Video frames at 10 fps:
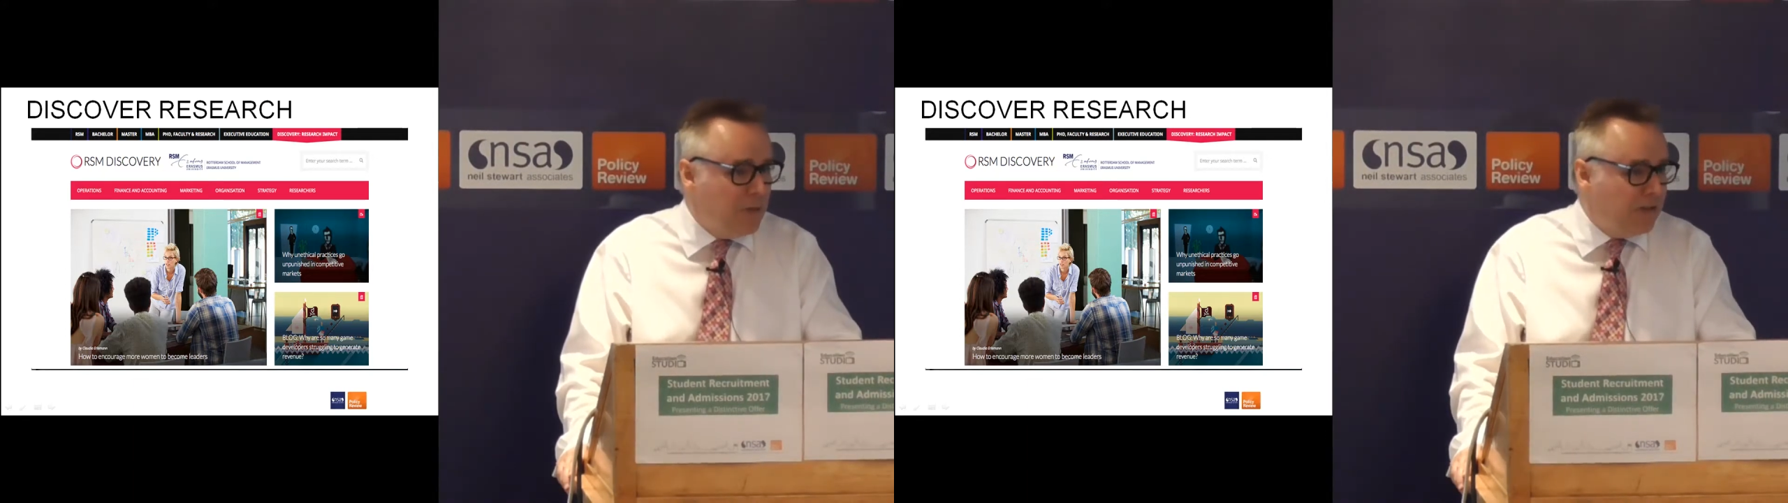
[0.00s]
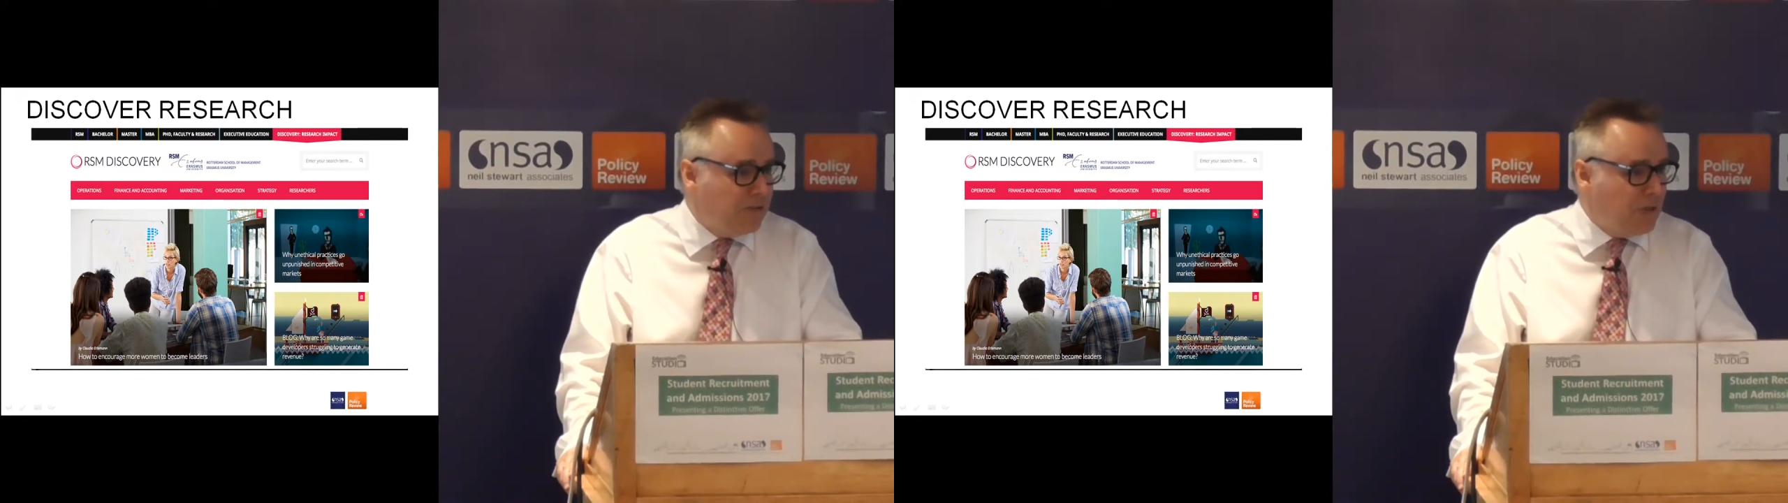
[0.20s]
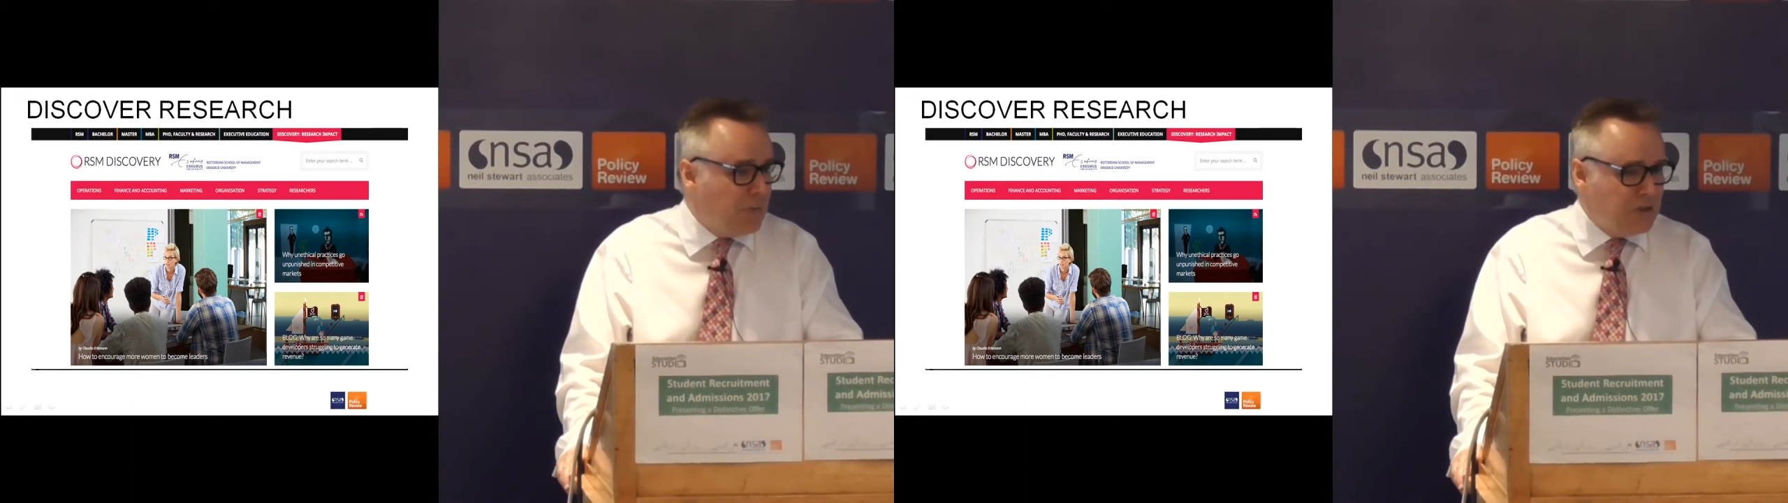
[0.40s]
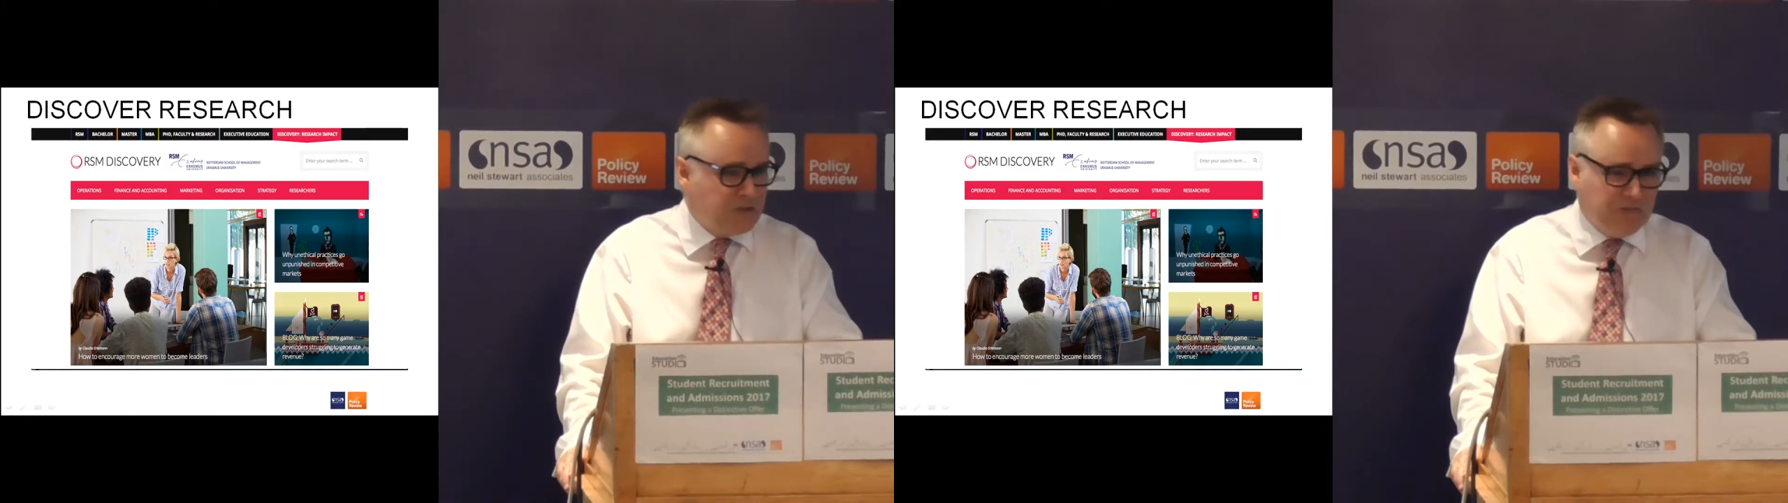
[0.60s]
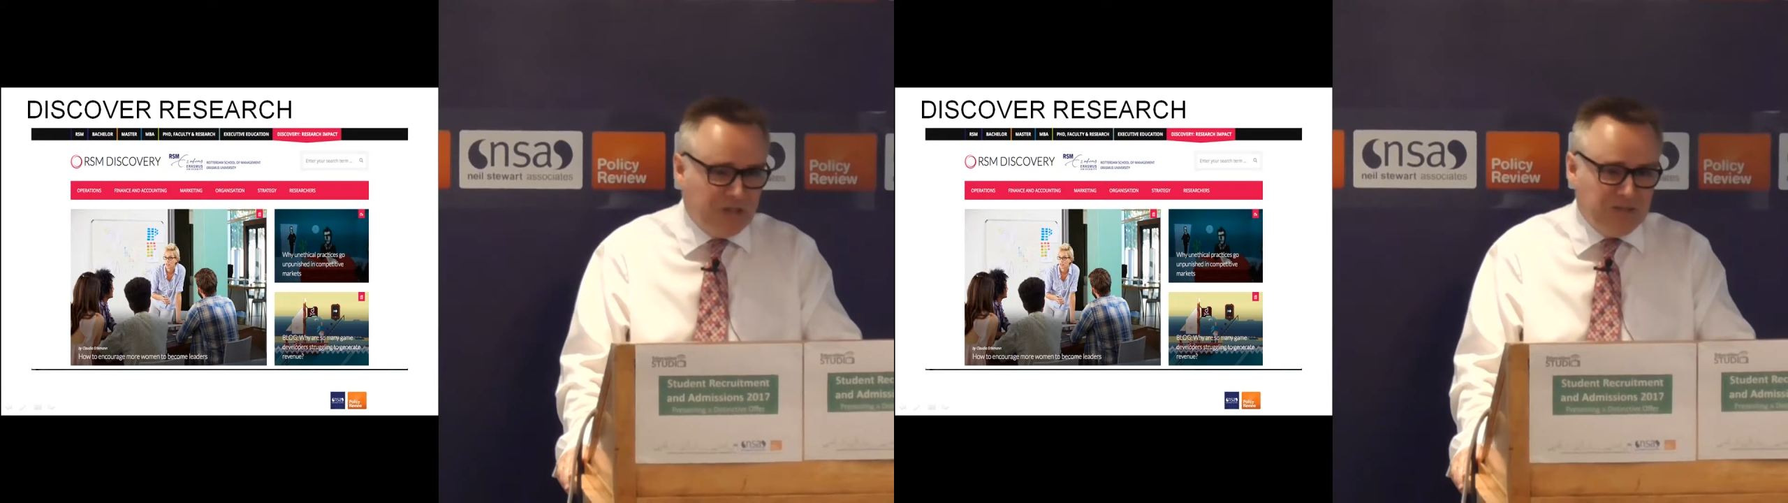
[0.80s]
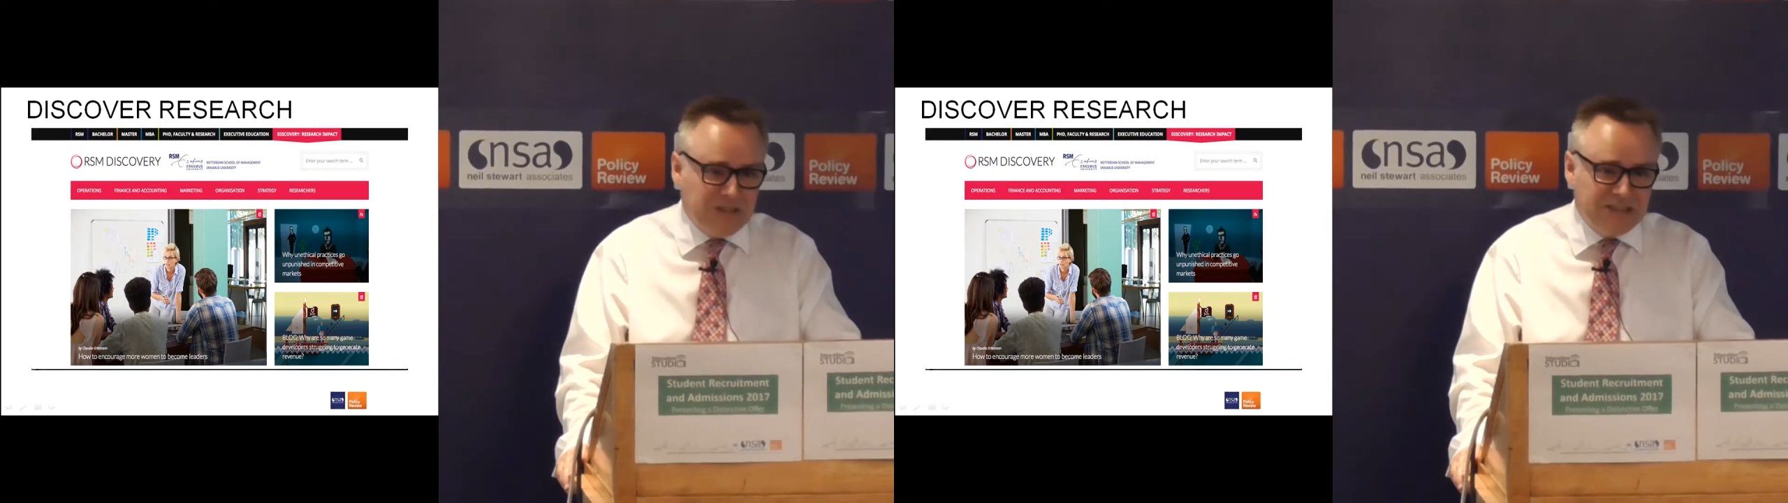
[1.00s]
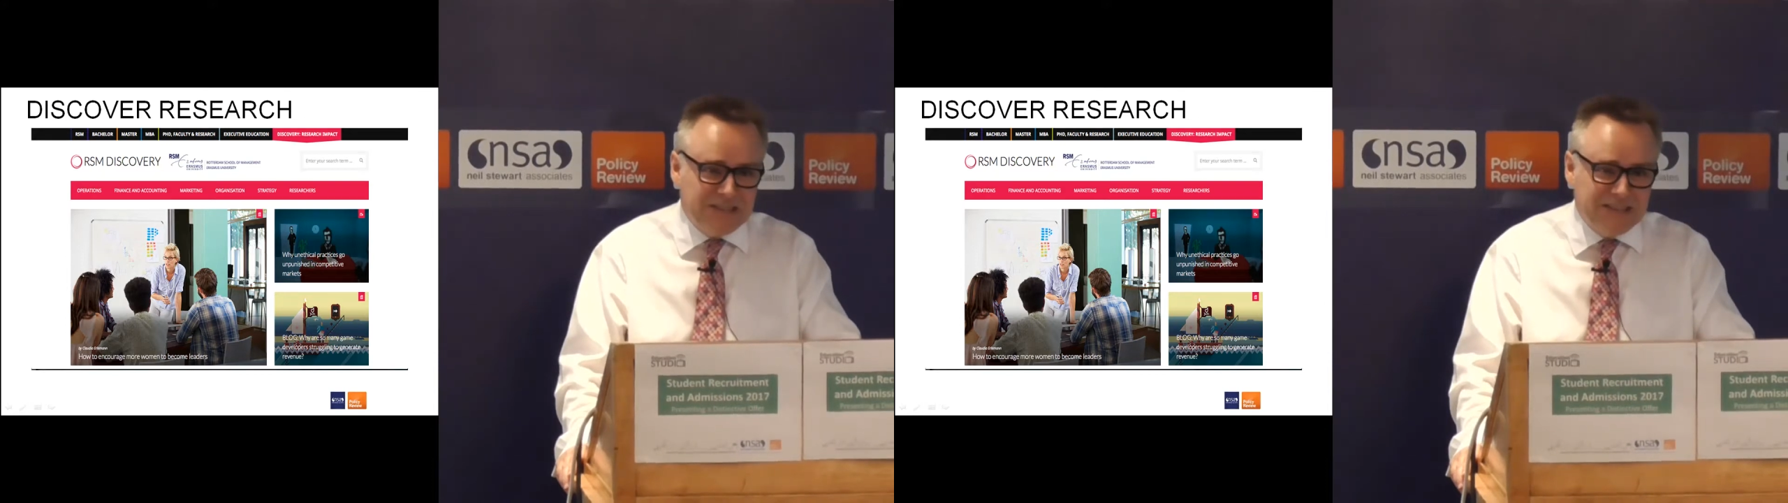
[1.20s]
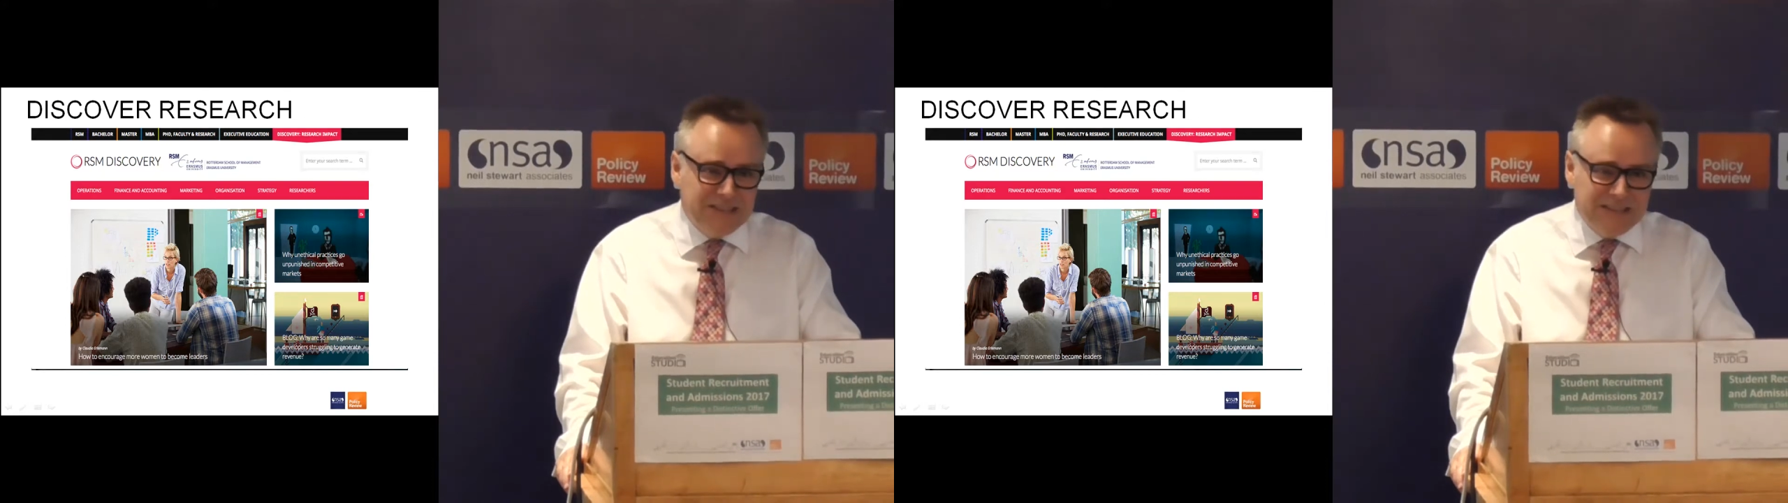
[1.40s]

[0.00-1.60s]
the mother of the person who wrote it.